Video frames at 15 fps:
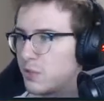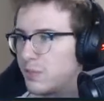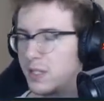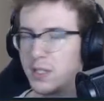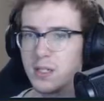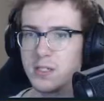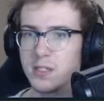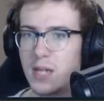
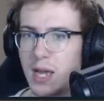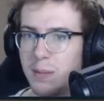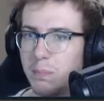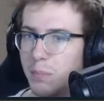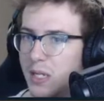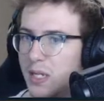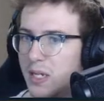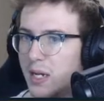because I'm
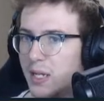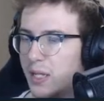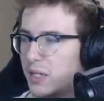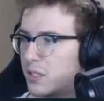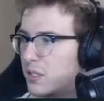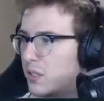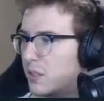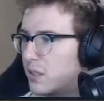me, I like
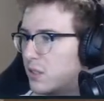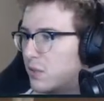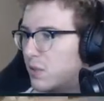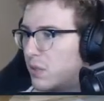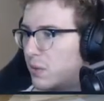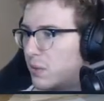to do a little